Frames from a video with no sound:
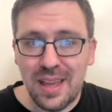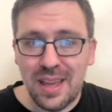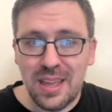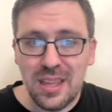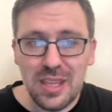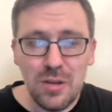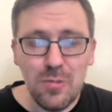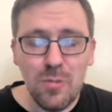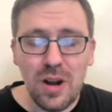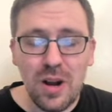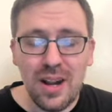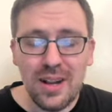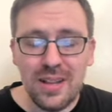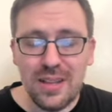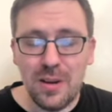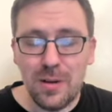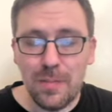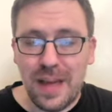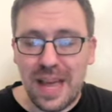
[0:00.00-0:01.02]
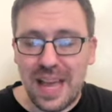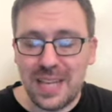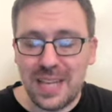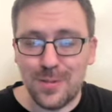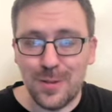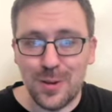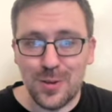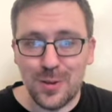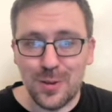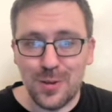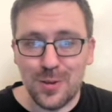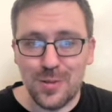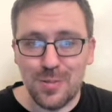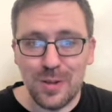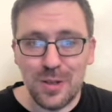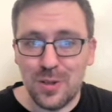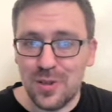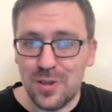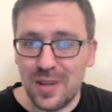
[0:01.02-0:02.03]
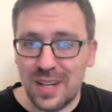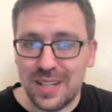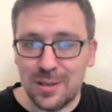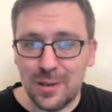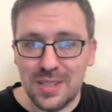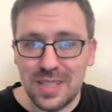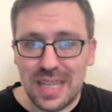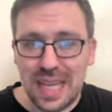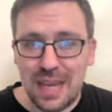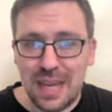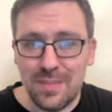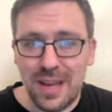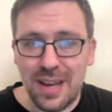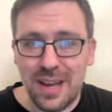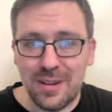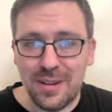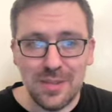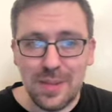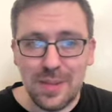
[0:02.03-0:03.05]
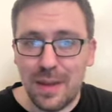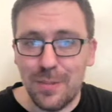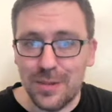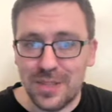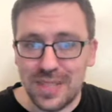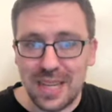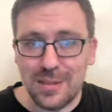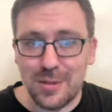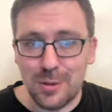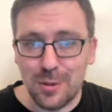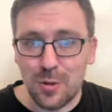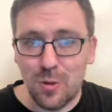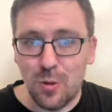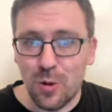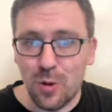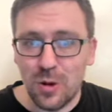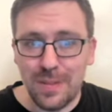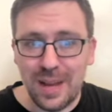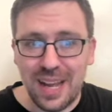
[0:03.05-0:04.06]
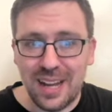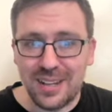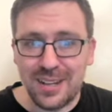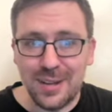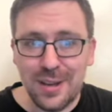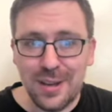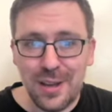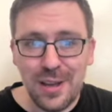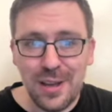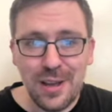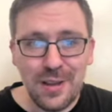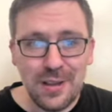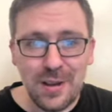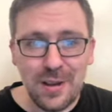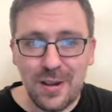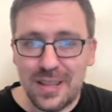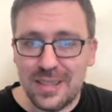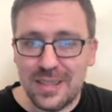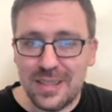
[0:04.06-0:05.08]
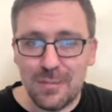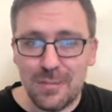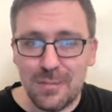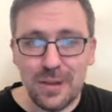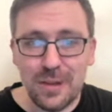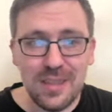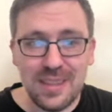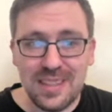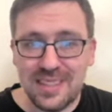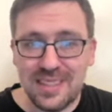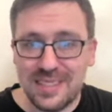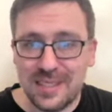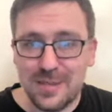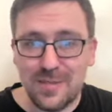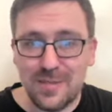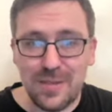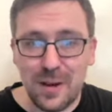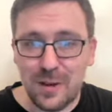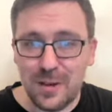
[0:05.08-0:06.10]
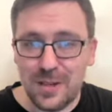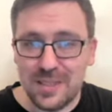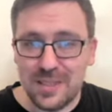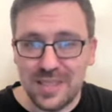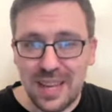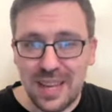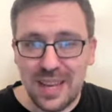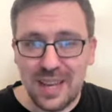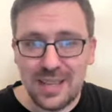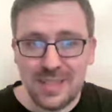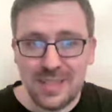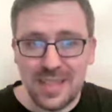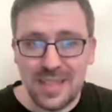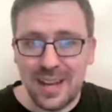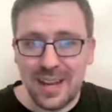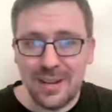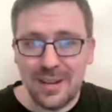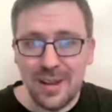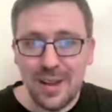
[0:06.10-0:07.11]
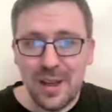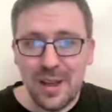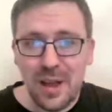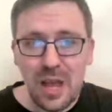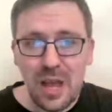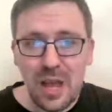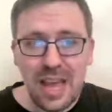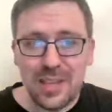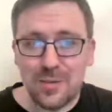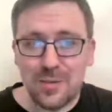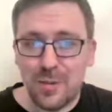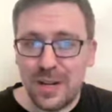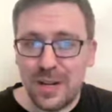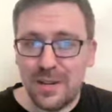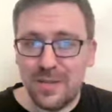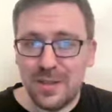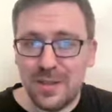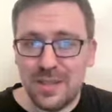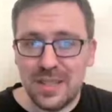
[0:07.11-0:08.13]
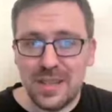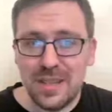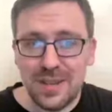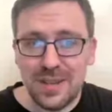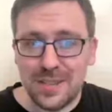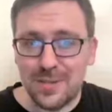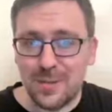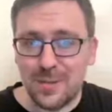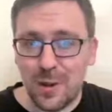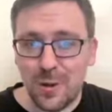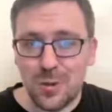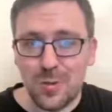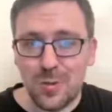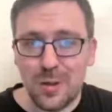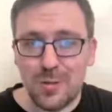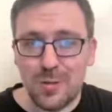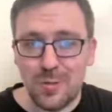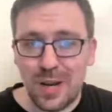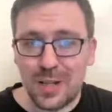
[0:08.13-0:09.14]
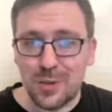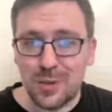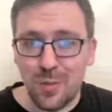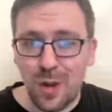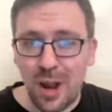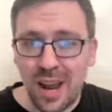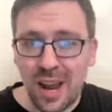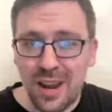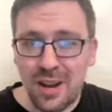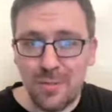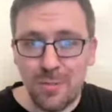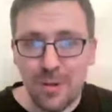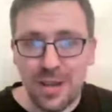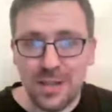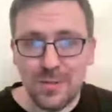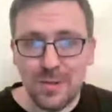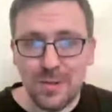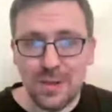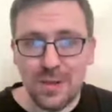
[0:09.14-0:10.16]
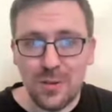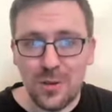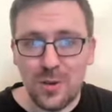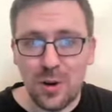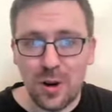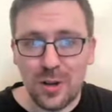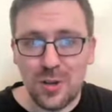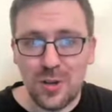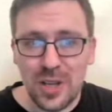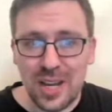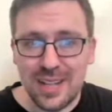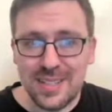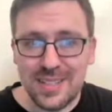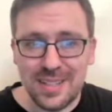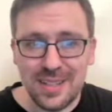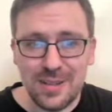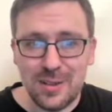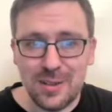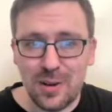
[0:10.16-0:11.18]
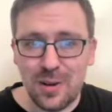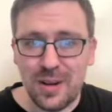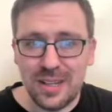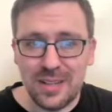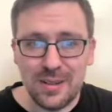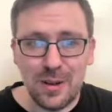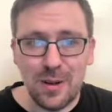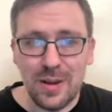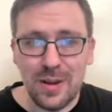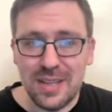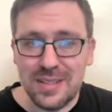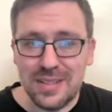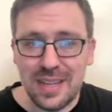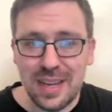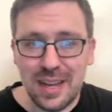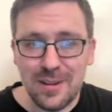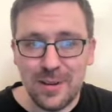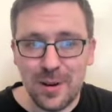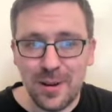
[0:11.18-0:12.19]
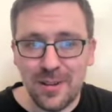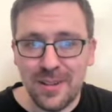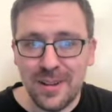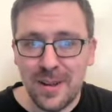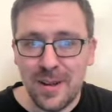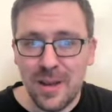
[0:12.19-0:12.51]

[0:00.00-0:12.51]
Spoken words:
You want your pass rushers, when you're trying to close the game out, to be able to get to the quarterback. You know, I think one of the things that's fair to say is that as great of a defensive coach as Rex Ryan was with the New York Jets during his tenure,